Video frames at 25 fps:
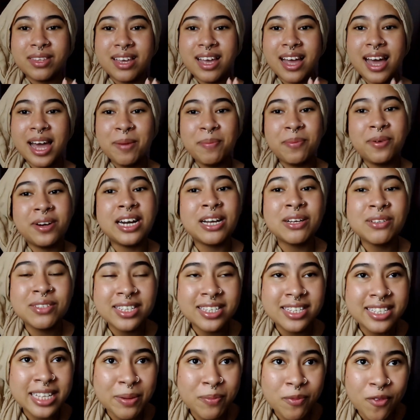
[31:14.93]
I pronounced
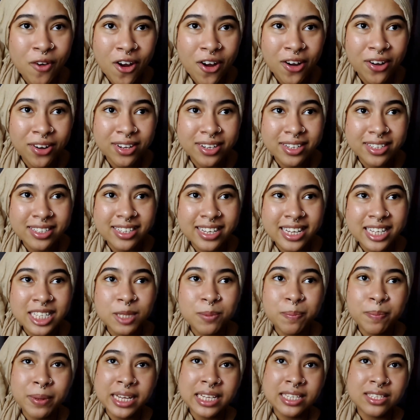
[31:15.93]
his name wrong.
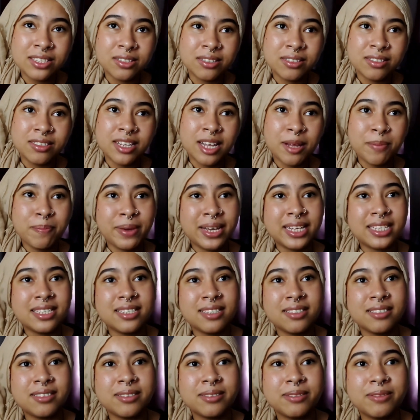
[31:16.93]
It's Basil, not
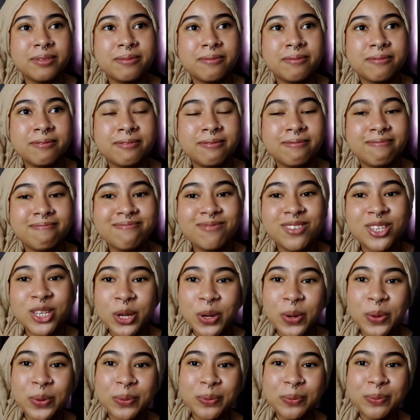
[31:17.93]
Basil.
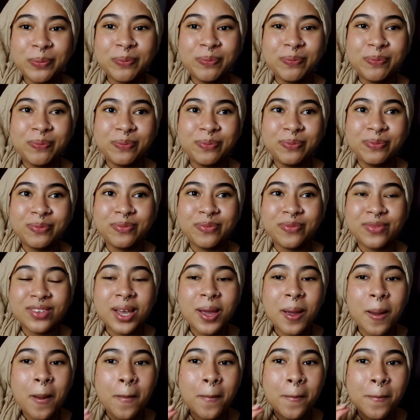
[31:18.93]
So,
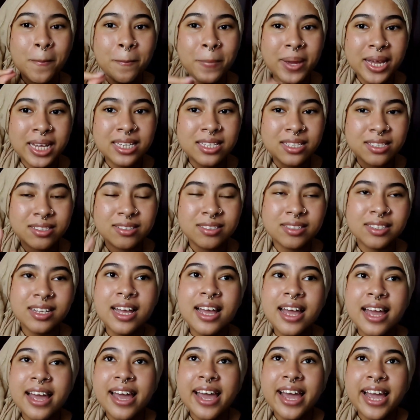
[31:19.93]
Basil.
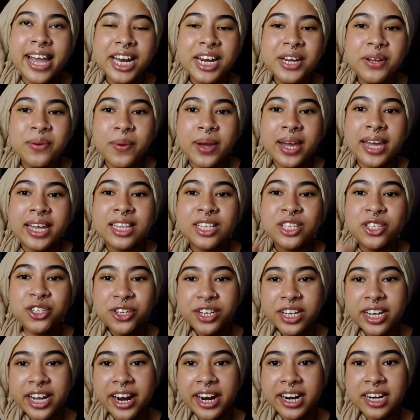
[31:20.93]
Anyway, the
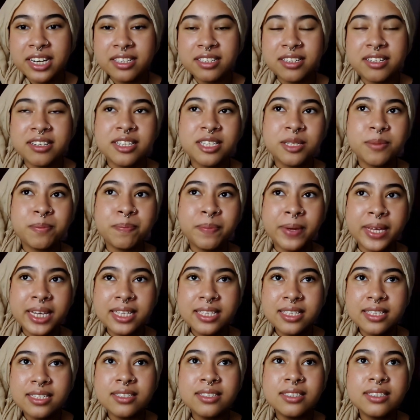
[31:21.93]
three characters,
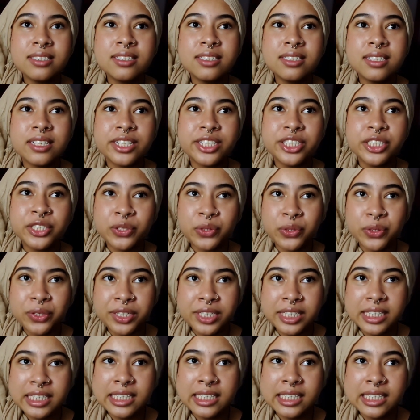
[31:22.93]
Basil,
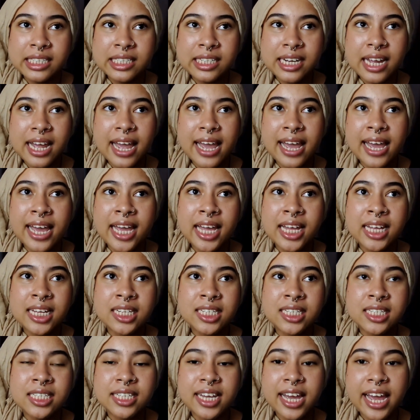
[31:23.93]
Dorian,
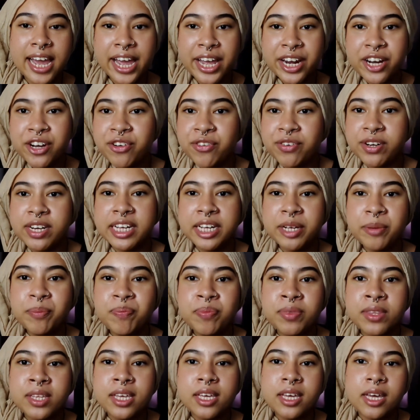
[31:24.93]
and Henry.
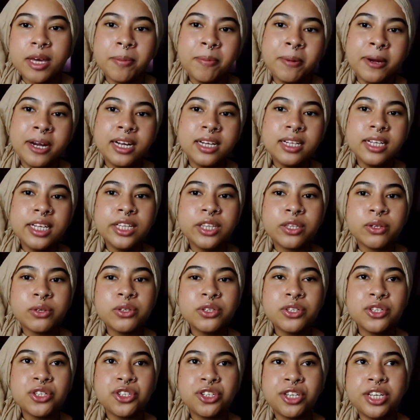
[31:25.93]
Apparently,
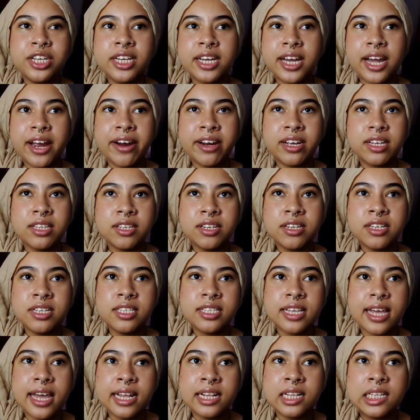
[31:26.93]
those three
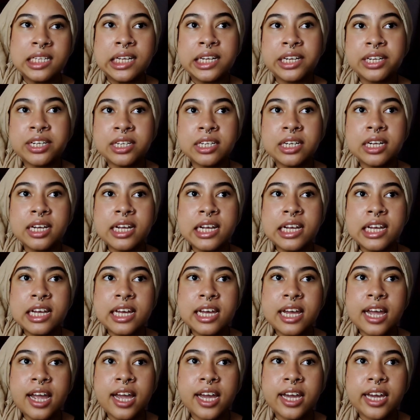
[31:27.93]
characters and their
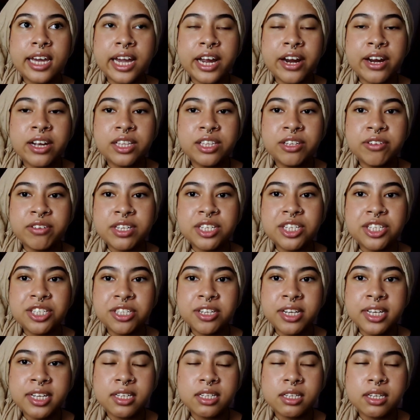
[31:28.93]

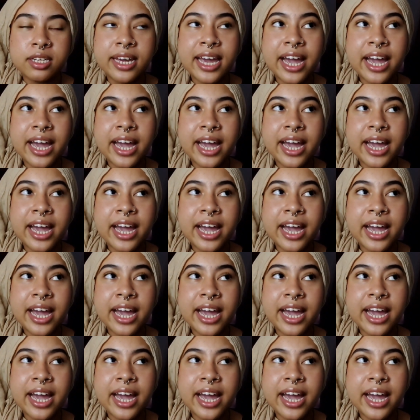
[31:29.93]
characteristic,